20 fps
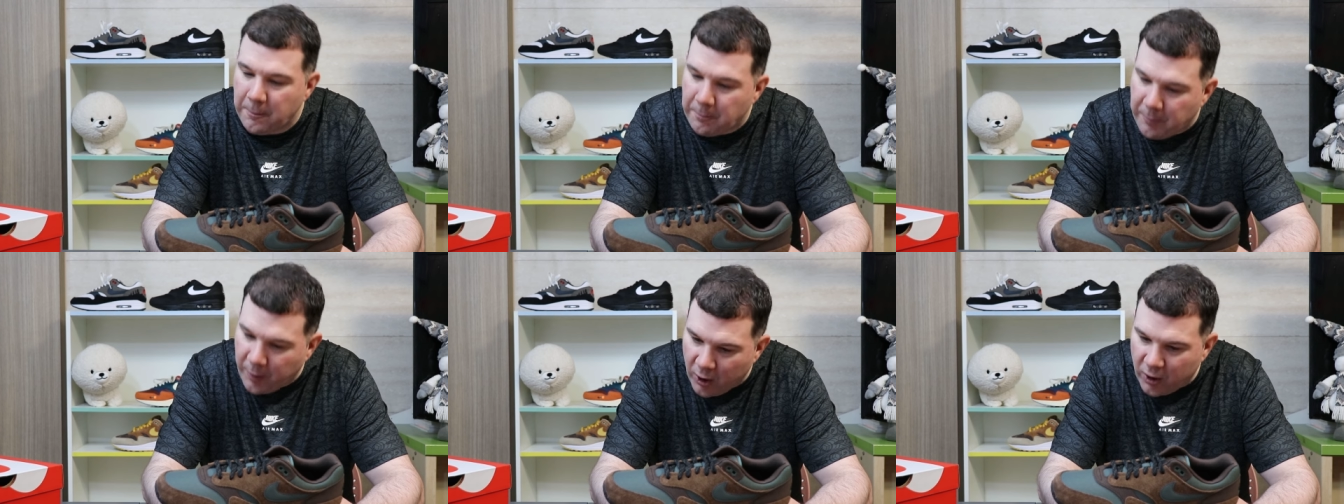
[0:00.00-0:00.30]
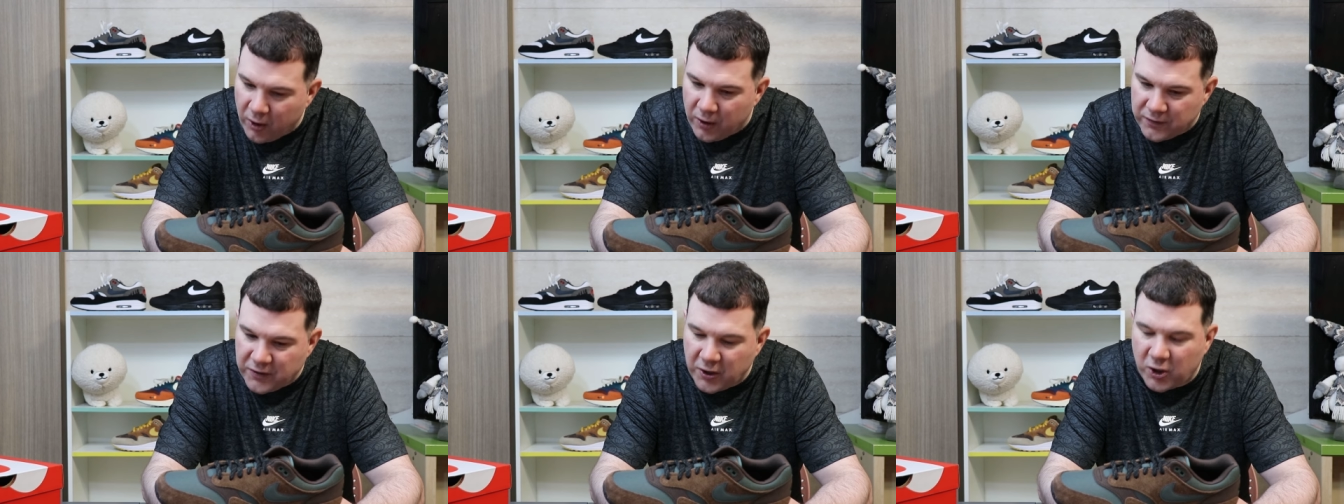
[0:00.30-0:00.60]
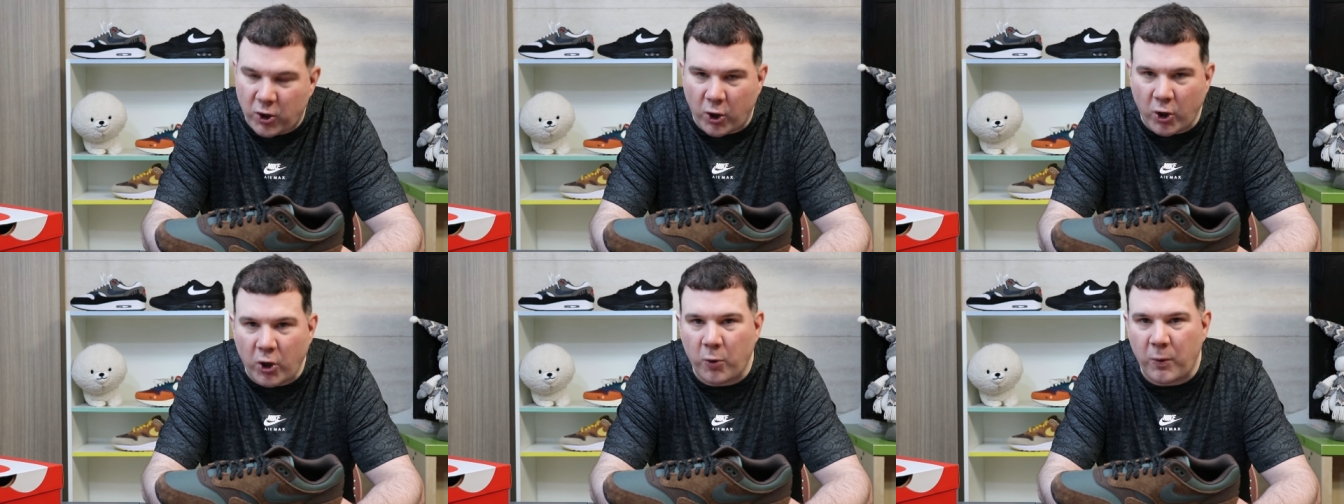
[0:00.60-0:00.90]
But the
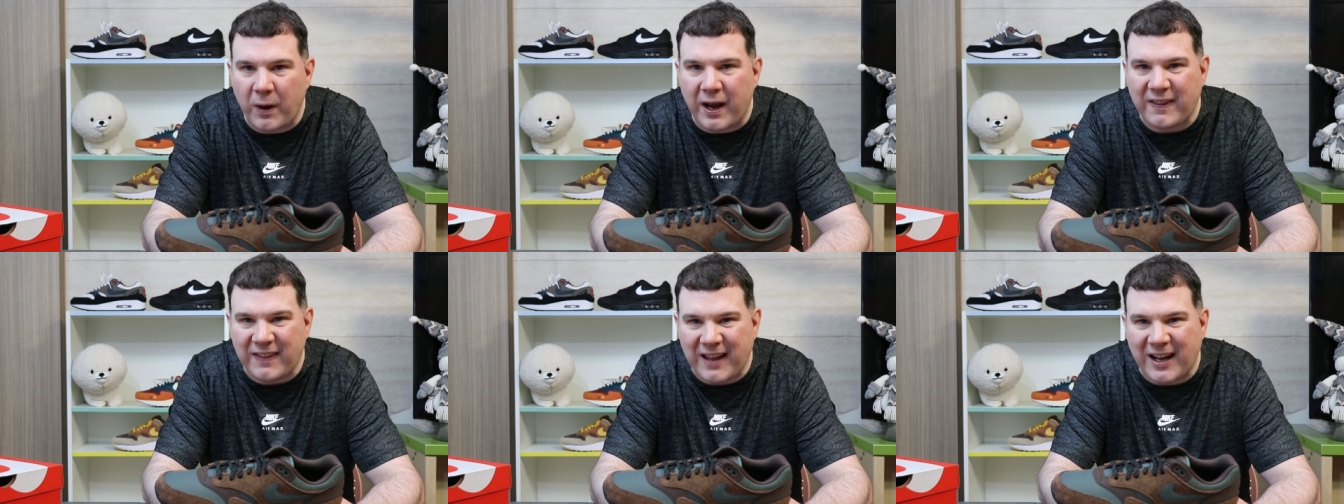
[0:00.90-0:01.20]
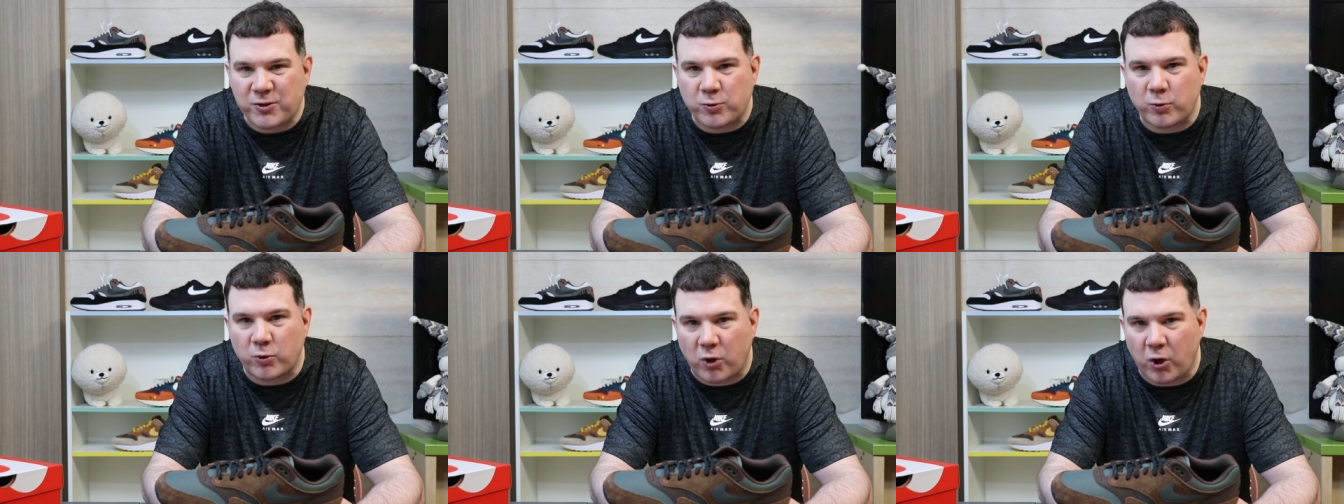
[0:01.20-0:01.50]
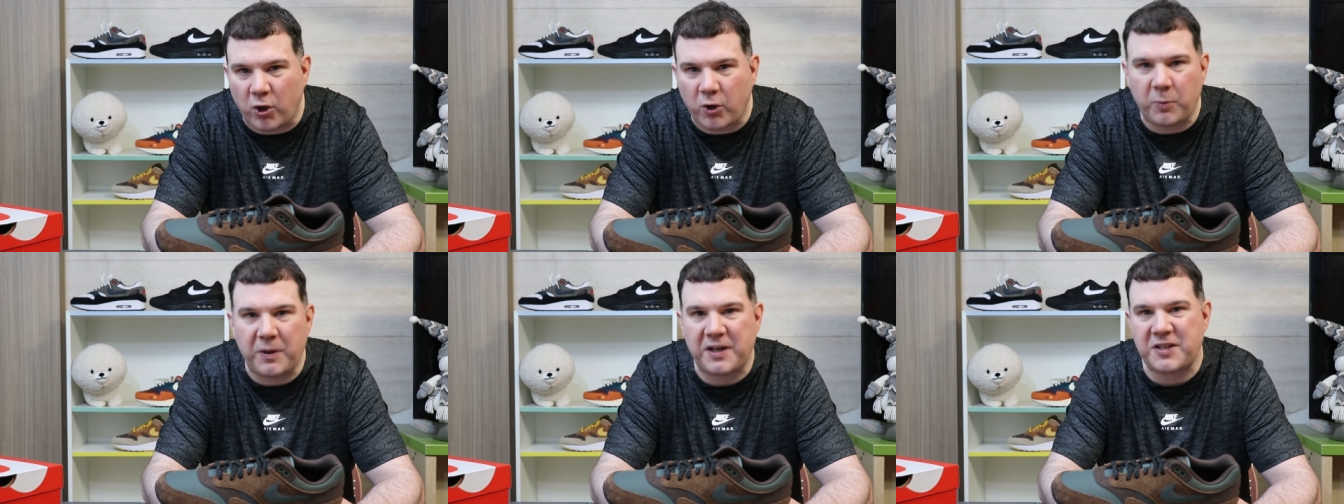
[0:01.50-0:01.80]
colourway, the actual
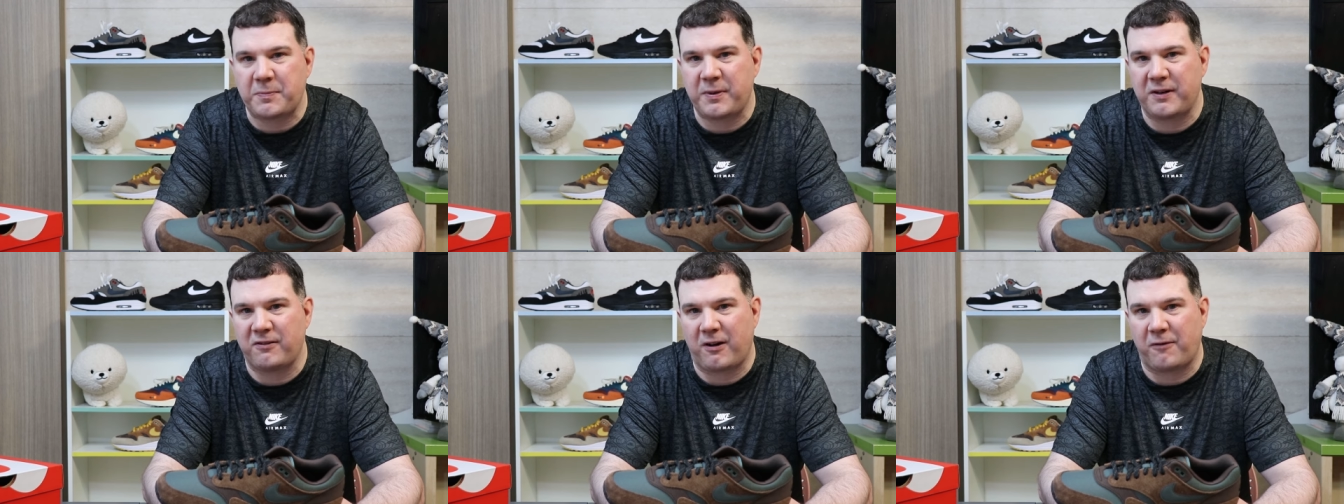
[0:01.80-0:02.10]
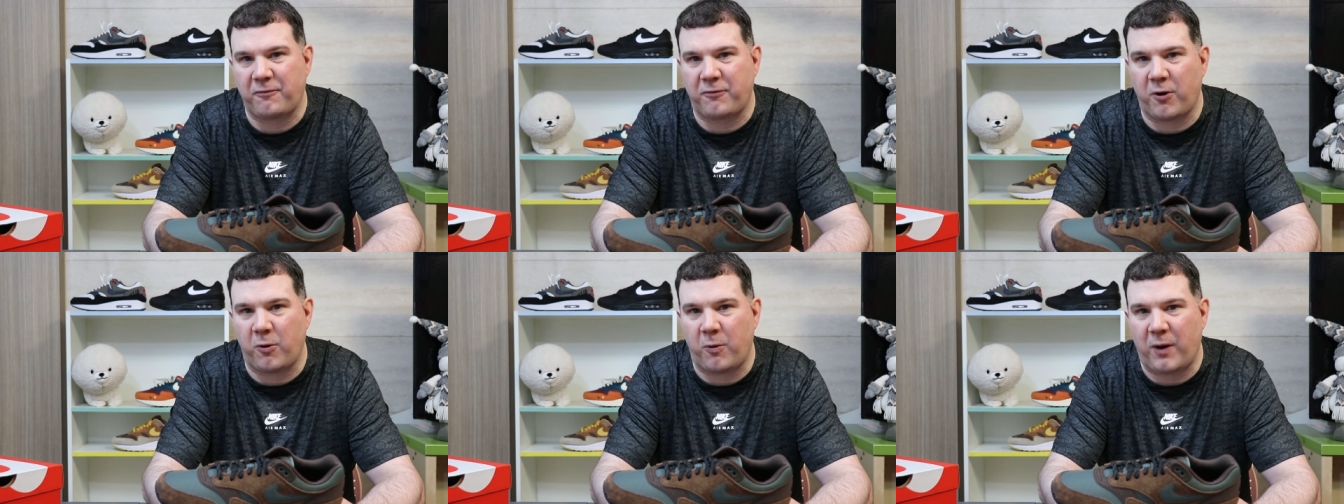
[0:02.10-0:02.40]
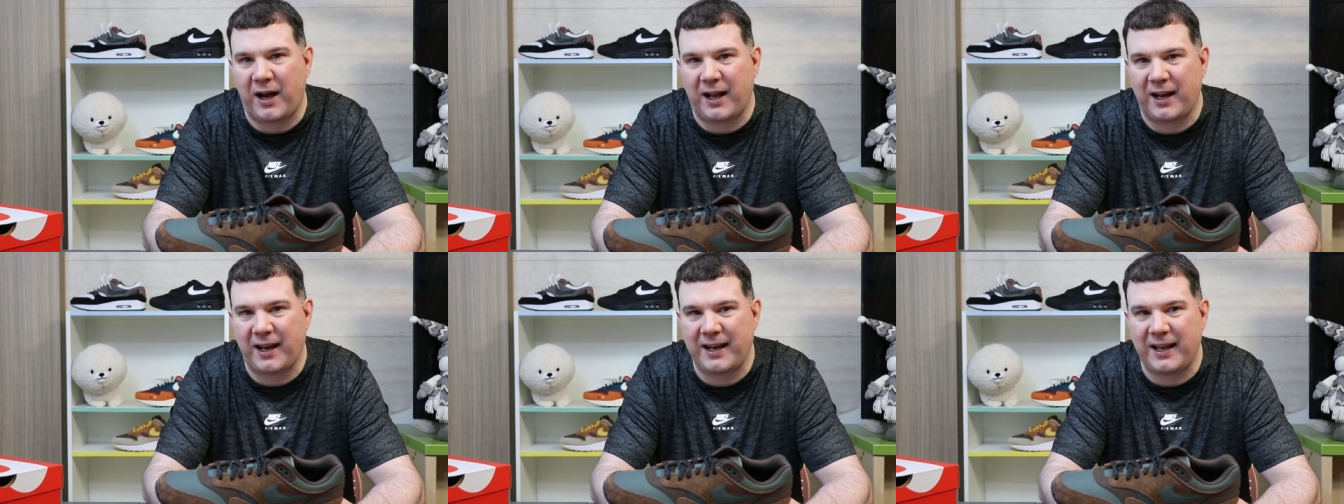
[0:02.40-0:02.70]
colourway's been around for a
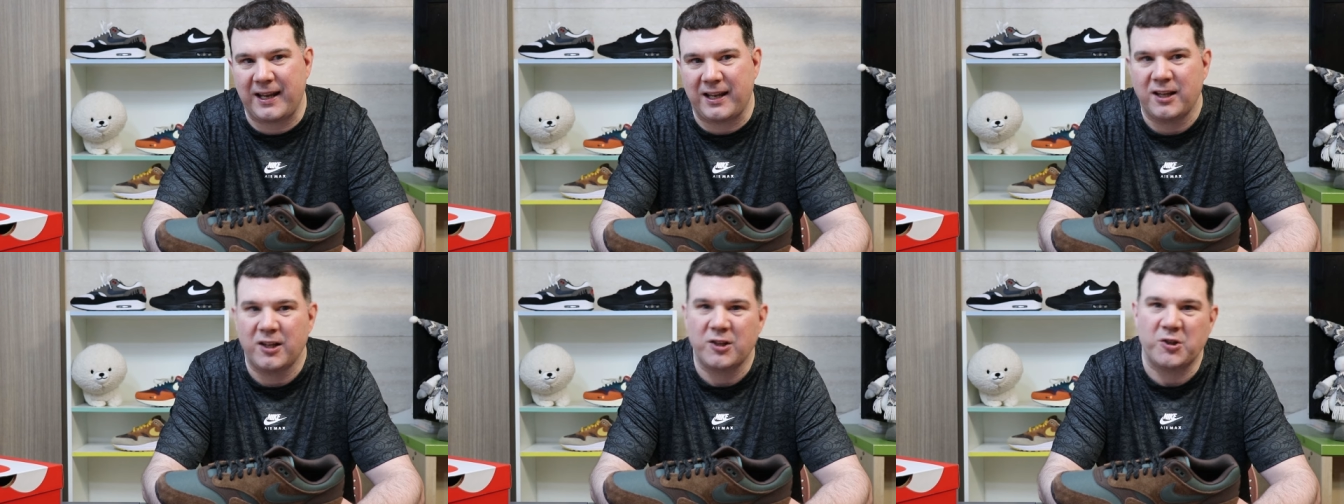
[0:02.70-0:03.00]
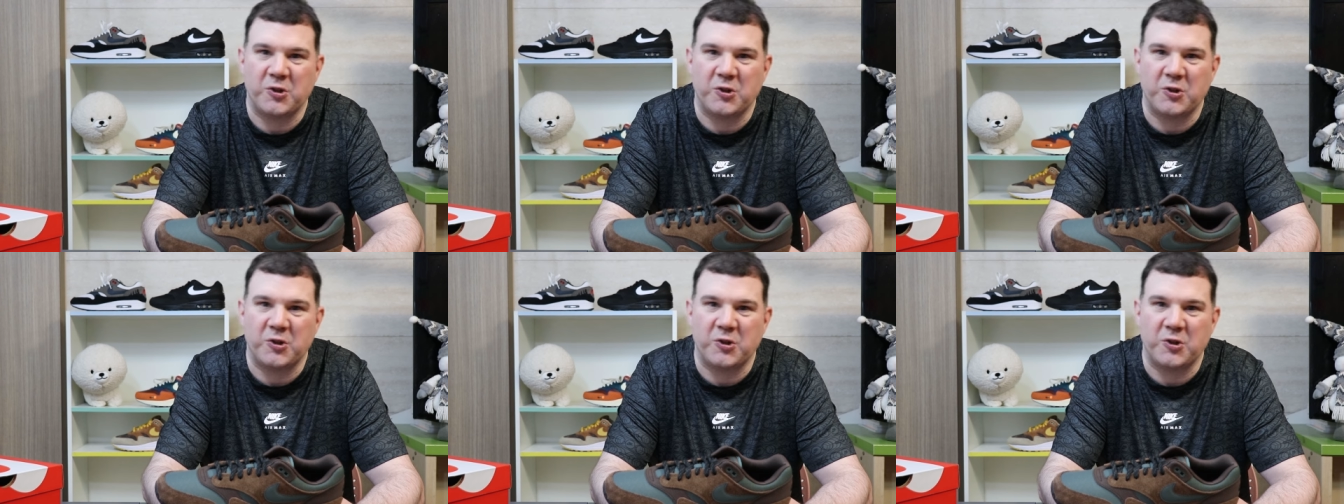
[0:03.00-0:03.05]
while, hasn't it?